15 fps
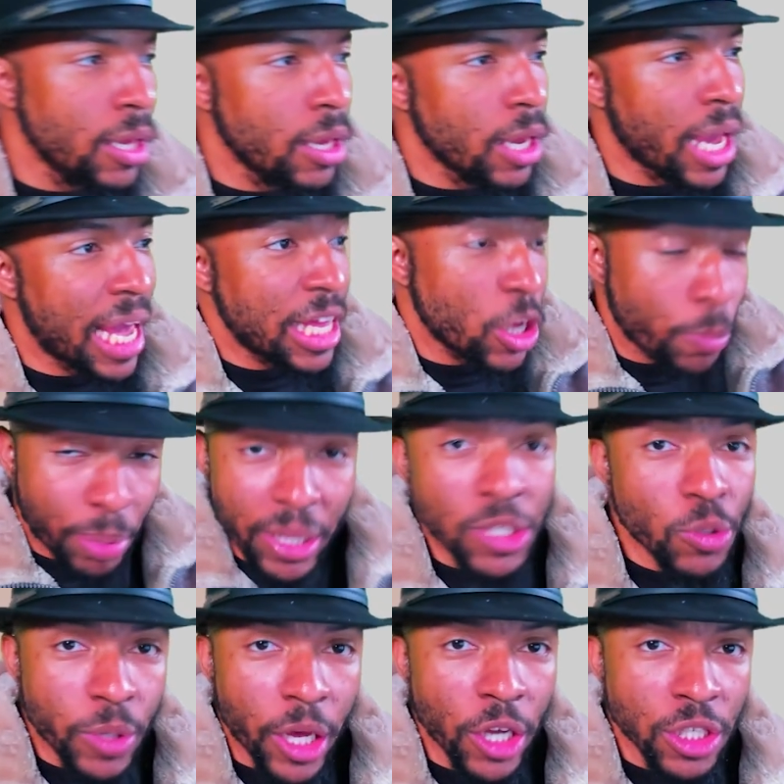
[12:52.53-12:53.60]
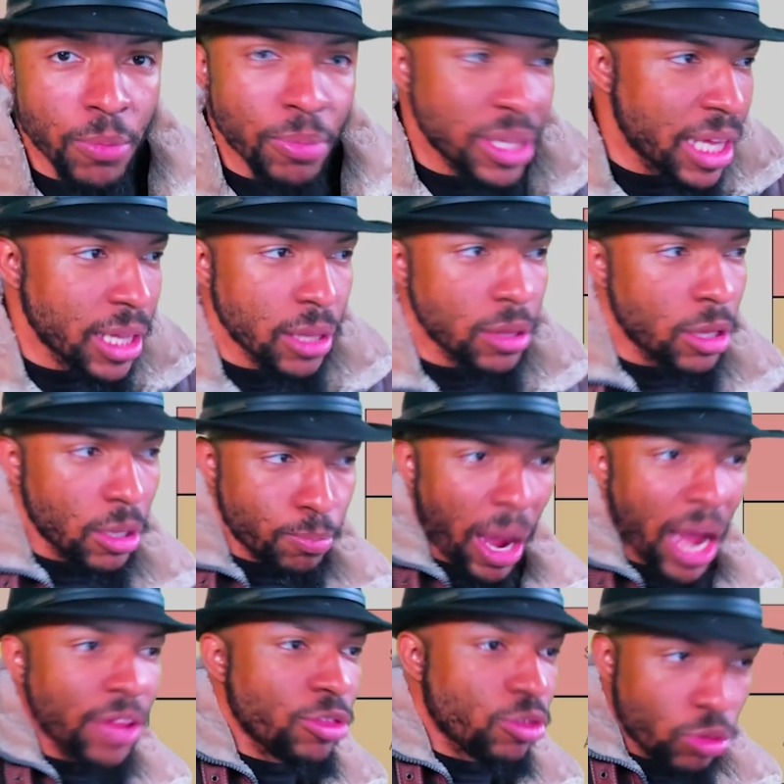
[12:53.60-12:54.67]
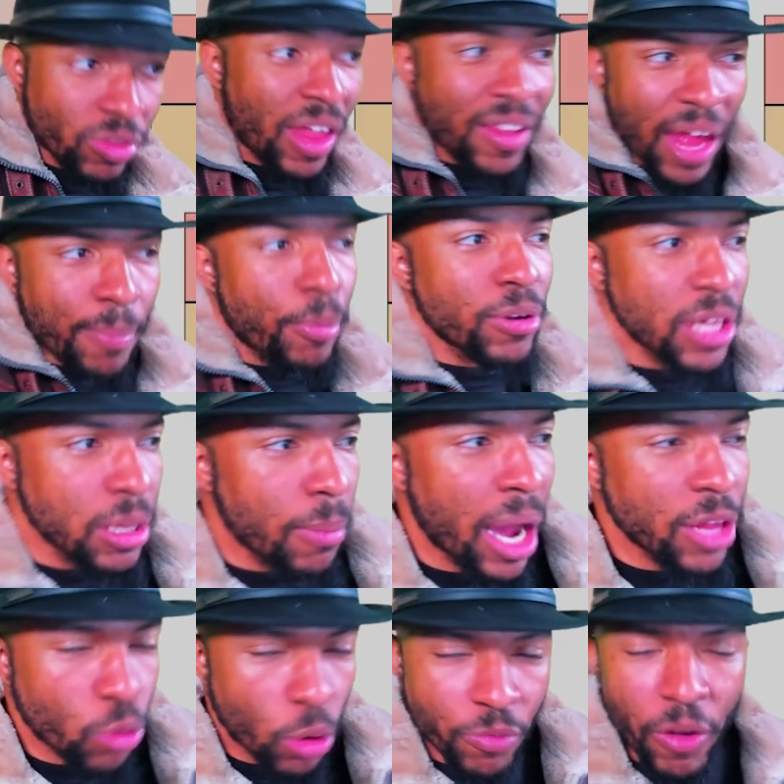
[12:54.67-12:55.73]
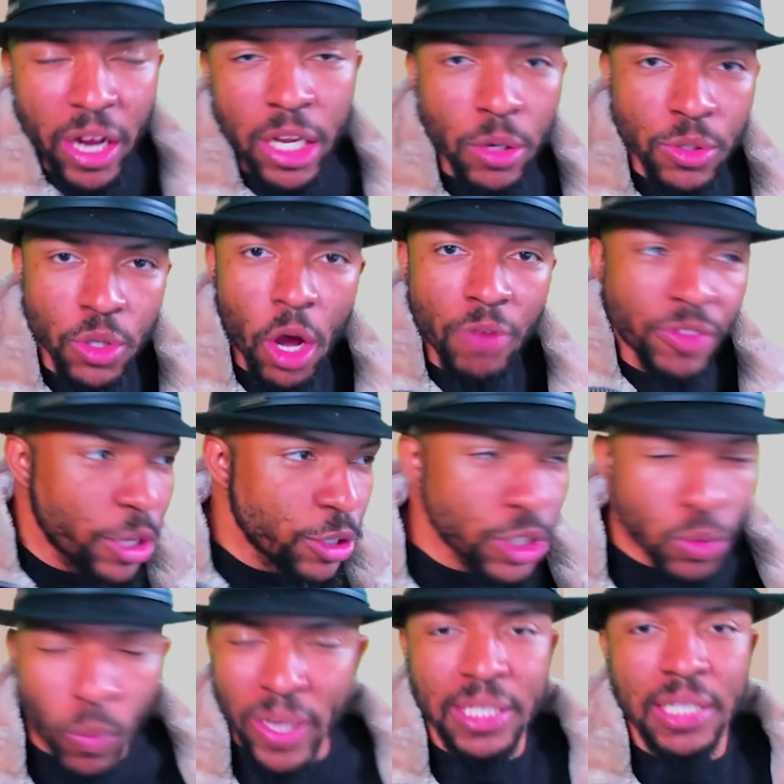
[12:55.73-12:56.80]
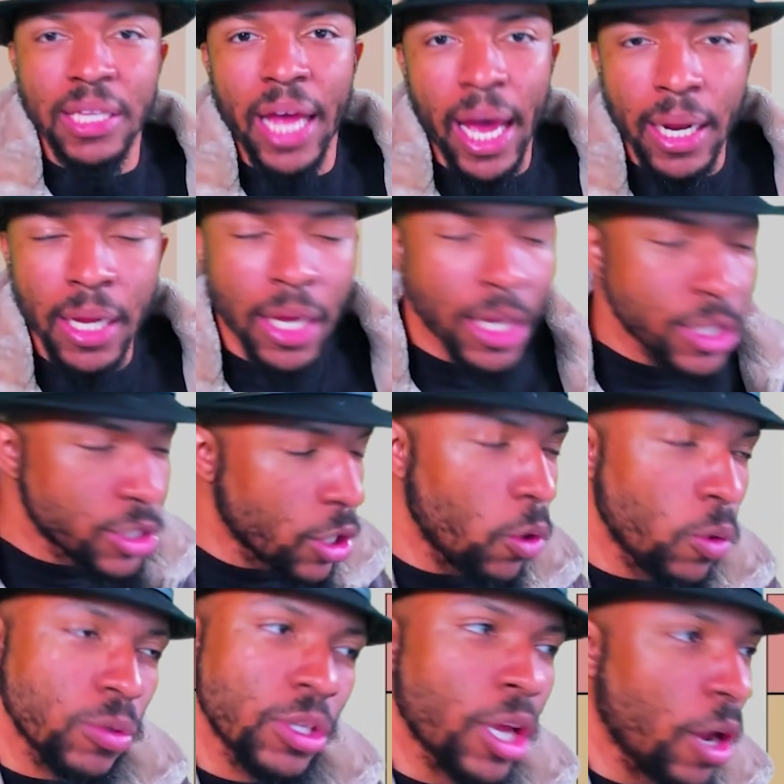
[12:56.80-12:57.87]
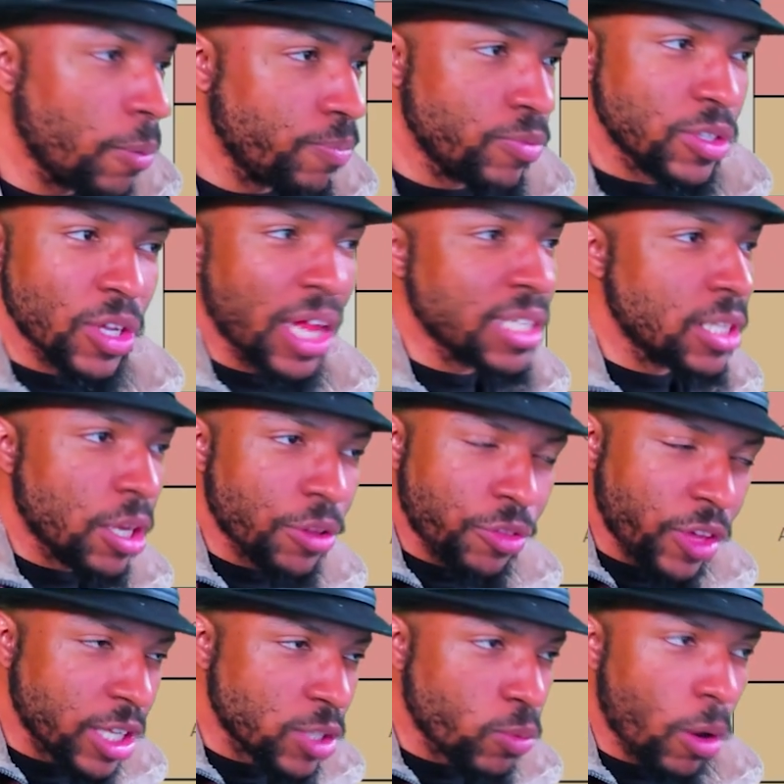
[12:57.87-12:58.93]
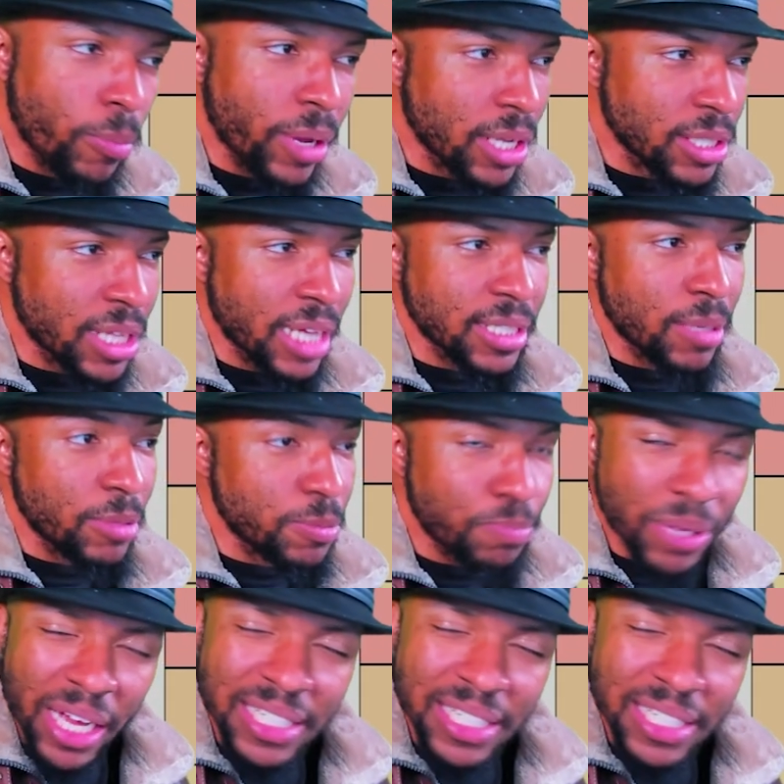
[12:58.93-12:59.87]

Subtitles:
And your pistol kills him, but then at that point, then the mine thrower finally goes off. Then you just wasted that. So, you know, so that's another thing as well because of